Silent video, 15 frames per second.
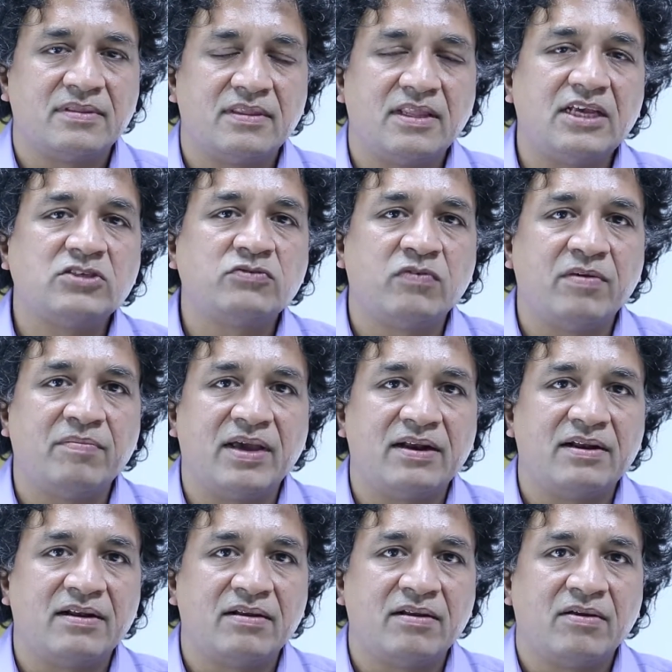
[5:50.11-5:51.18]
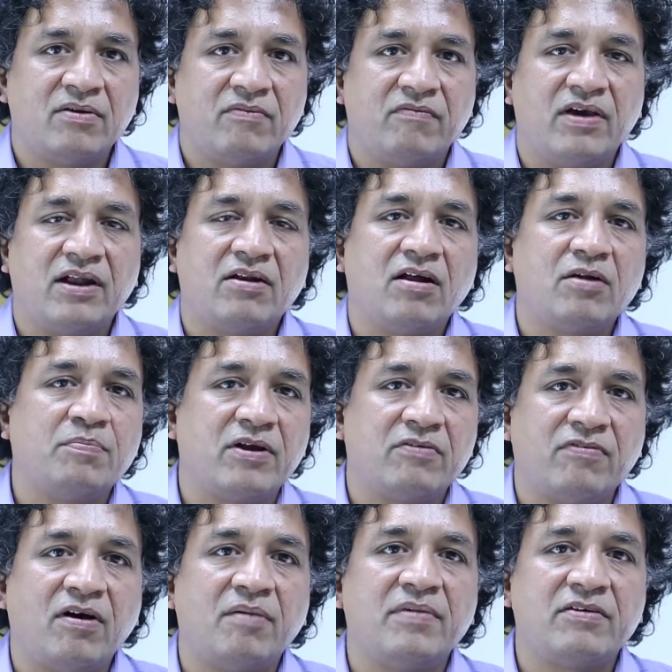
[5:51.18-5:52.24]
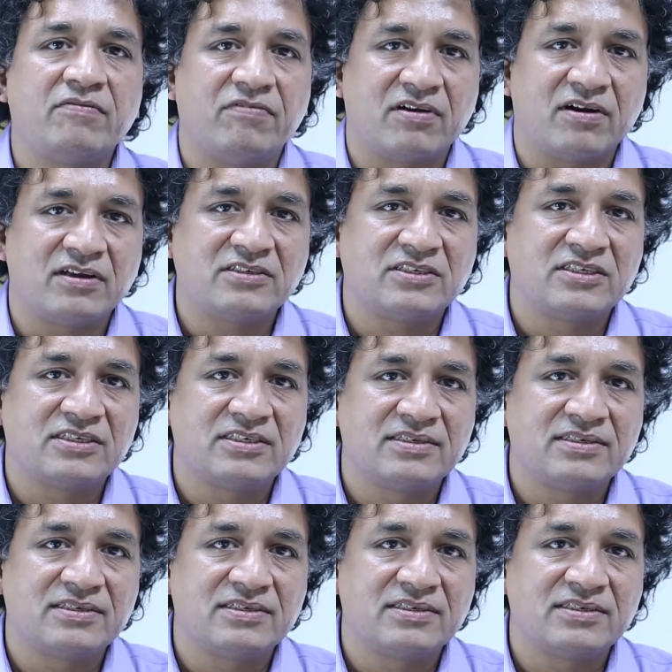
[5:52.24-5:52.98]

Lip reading: These women were not performing for us.